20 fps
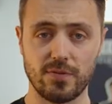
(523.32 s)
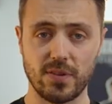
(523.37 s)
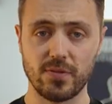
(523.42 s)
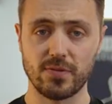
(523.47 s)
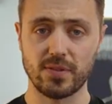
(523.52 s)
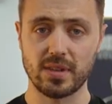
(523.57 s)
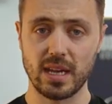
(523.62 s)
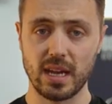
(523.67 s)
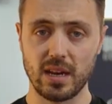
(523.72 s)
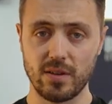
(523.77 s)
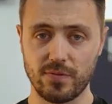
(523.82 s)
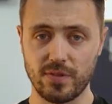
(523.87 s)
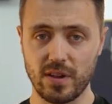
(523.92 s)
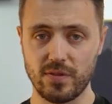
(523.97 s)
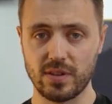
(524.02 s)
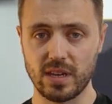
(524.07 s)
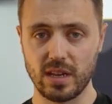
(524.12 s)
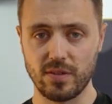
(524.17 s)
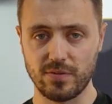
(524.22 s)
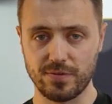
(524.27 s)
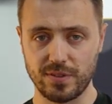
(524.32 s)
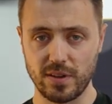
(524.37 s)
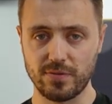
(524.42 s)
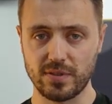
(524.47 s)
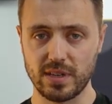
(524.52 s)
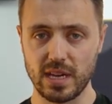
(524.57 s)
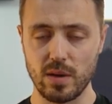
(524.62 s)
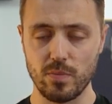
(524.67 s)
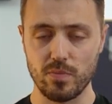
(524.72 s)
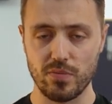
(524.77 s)
15, 15,
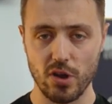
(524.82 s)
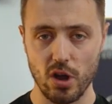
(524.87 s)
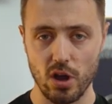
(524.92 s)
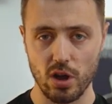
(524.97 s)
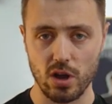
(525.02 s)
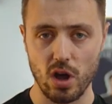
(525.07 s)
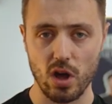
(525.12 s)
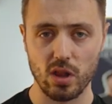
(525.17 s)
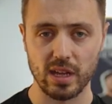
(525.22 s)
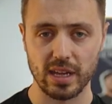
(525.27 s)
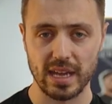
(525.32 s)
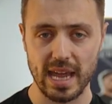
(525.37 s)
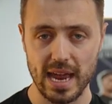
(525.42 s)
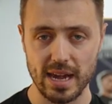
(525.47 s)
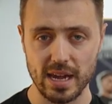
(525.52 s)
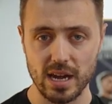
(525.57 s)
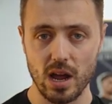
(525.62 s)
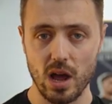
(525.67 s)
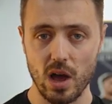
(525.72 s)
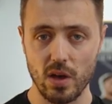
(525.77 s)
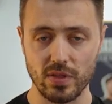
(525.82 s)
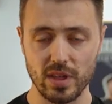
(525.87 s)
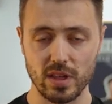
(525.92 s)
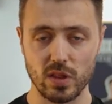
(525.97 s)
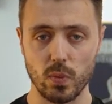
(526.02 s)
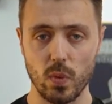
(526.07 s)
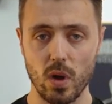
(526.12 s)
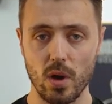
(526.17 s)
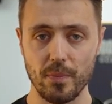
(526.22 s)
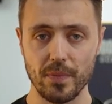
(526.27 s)
15 protocol again on
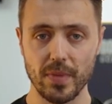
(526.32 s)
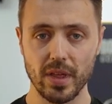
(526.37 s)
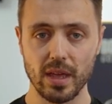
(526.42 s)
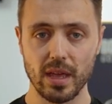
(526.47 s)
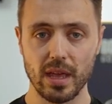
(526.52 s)
this one,